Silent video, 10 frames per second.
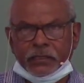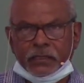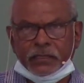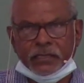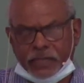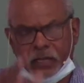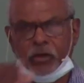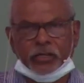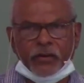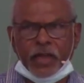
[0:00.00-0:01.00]
That's how God
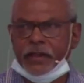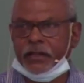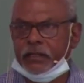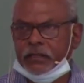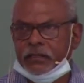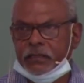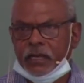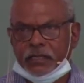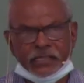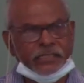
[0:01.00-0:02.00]
created
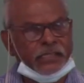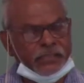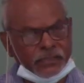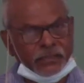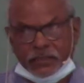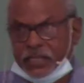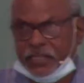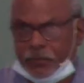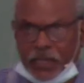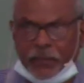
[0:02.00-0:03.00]
it. And that's how
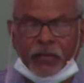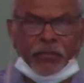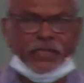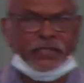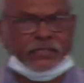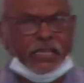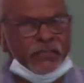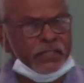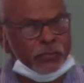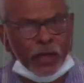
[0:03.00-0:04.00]
people are being deceived
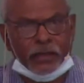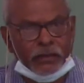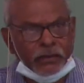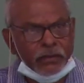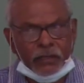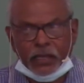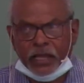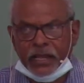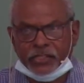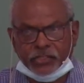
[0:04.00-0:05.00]
this way. And
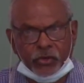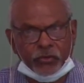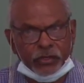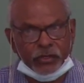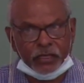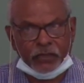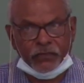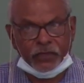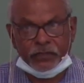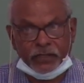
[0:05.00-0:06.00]
our children, like if you,
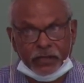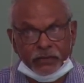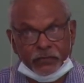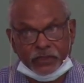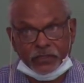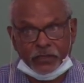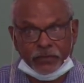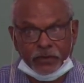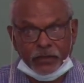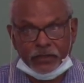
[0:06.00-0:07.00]
you know, with your,
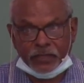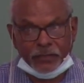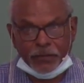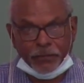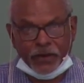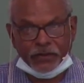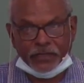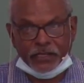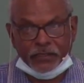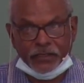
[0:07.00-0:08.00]
some of your parents now,
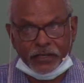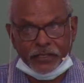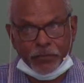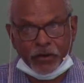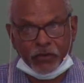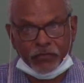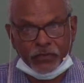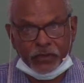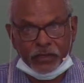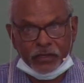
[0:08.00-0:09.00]
you know, you're better off
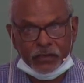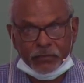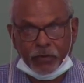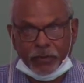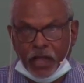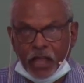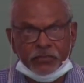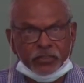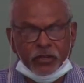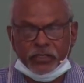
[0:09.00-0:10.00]
probably
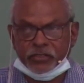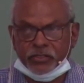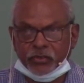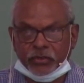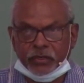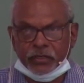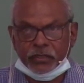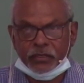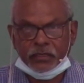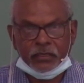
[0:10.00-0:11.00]
homeschooling your children.
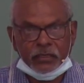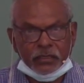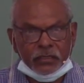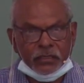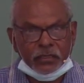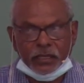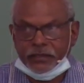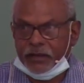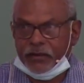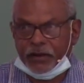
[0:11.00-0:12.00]
And, you
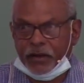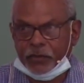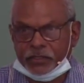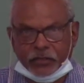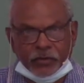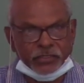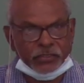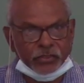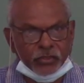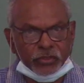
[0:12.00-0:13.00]
know, I don't know what the Christian
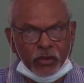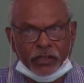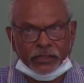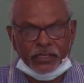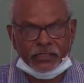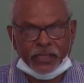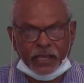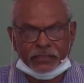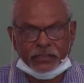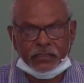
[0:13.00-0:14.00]
schools are like these days.